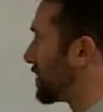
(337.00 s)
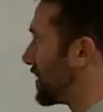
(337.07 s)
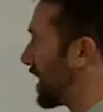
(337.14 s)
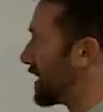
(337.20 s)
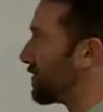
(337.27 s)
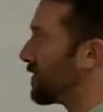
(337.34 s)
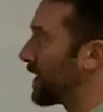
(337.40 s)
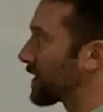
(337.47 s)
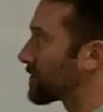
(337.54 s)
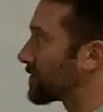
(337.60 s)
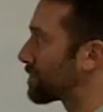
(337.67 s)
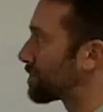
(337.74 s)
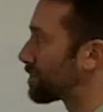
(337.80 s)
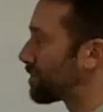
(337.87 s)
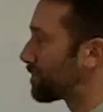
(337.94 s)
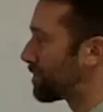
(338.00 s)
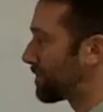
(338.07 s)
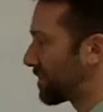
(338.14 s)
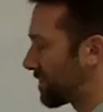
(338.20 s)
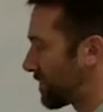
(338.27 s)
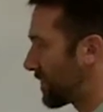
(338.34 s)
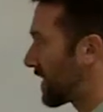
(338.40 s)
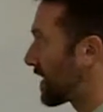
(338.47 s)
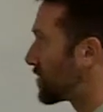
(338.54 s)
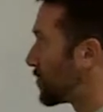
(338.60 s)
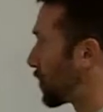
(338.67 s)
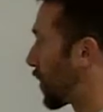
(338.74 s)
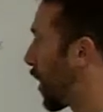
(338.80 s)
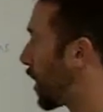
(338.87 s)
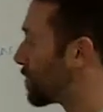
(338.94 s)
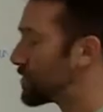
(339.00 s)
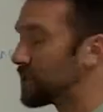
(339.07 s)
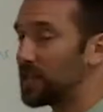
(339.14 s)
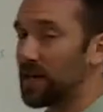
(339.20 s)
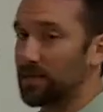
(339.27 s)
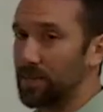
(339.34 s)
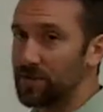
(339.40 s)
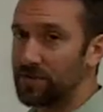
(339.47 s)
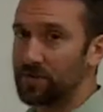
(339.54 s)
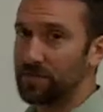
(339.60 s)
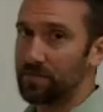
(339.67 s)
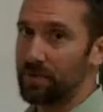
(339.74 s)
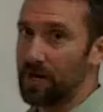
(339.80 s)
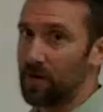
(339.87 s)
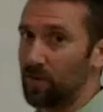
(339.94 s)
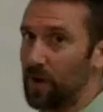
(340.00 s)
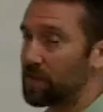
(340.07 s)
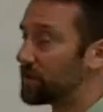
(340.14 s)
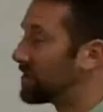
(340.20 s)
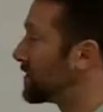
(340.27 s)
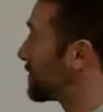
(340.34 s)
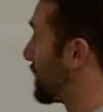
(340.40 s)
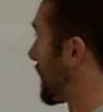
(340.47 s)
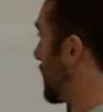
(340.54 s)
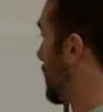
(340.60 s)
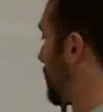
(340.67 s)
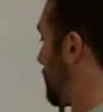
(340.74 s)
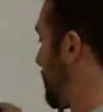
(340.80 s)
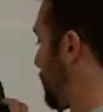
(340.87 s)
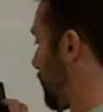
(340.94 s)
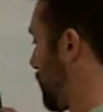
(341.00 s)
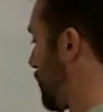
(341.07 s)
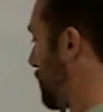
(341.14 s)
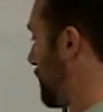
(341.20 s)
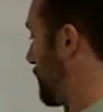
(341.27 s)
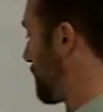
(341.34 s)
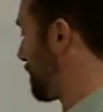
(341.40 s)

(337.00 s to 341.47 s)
side effects. So carbs and lipids, I'm going to erase this, make a little bit of room.